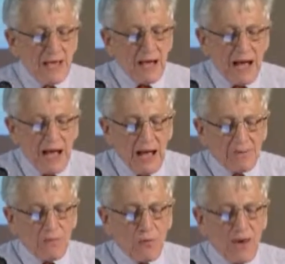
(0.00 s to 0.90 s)

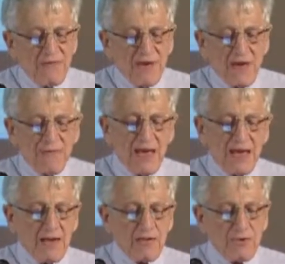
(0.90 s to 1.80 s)
whether
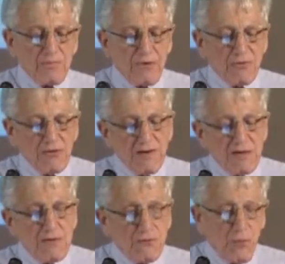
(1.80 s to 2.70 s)
they should be
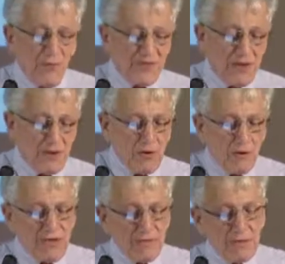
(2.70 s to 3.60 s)
30, 40,
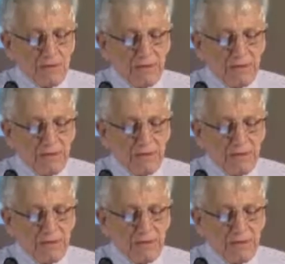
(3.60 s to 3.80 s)
or even